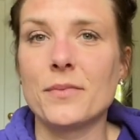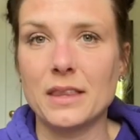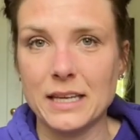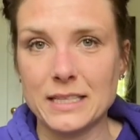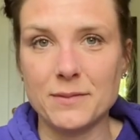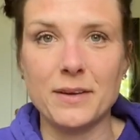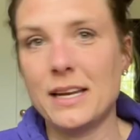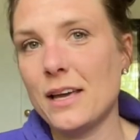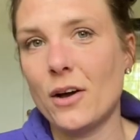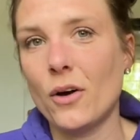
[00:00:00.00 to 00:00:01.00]
this
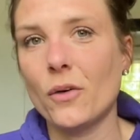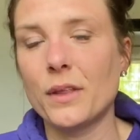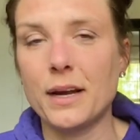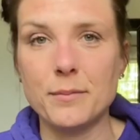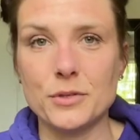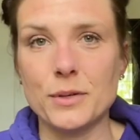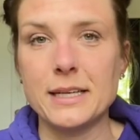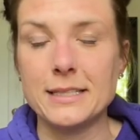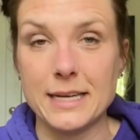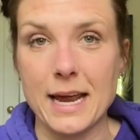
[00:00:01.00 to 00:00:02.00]
video that I'm doing
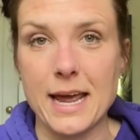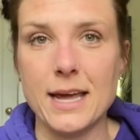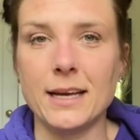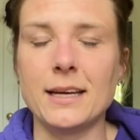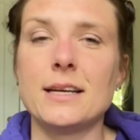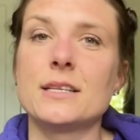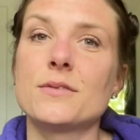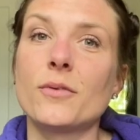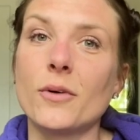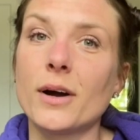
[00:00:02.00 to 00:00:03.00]
today is
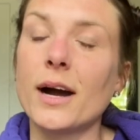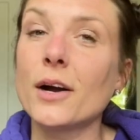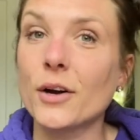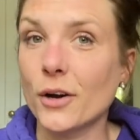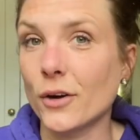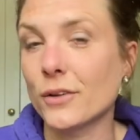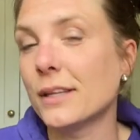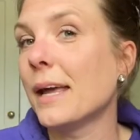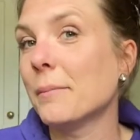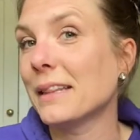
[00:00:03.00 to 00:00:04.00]
for a girl
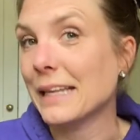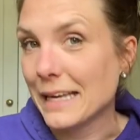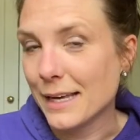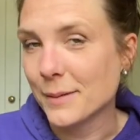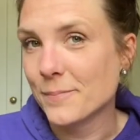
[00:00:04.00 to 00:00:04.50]
named Lee.